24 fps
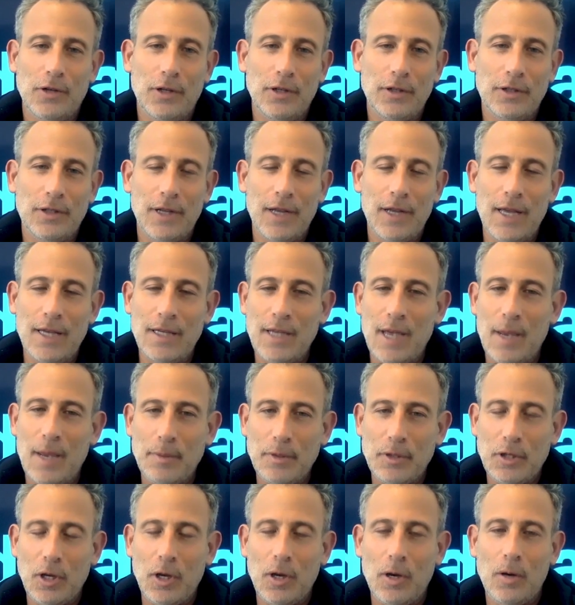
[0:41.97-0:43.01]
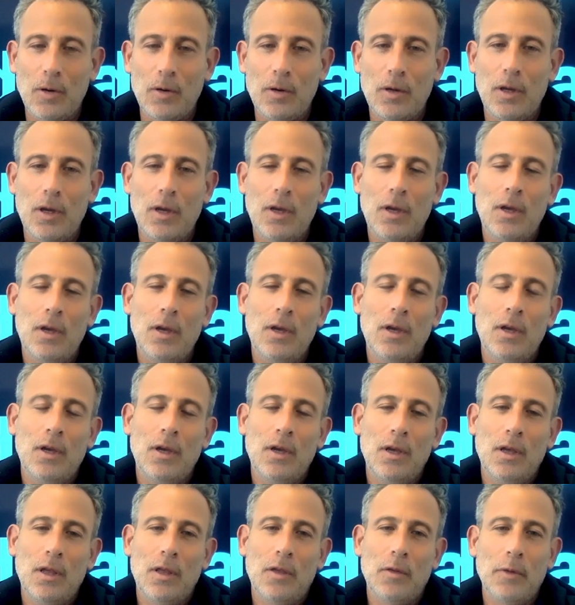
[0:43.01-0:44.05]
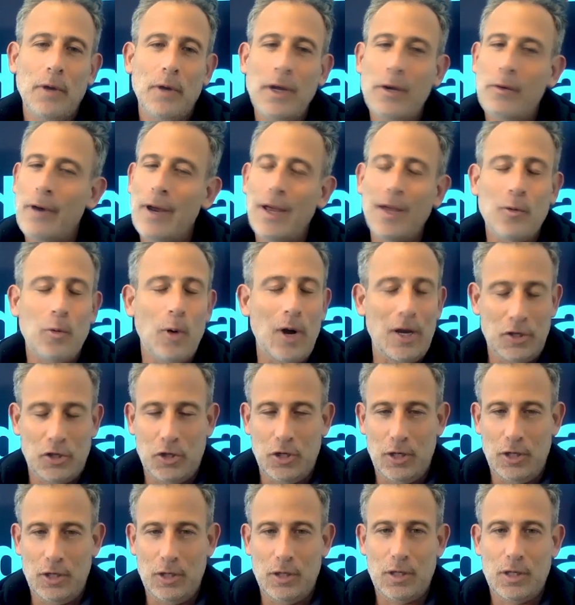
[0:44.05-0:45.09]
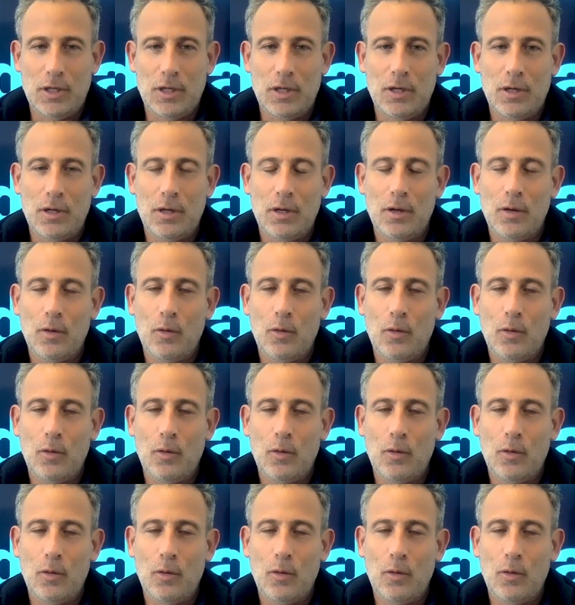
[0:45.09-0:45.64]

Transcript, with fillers: On today's episode, three great questions.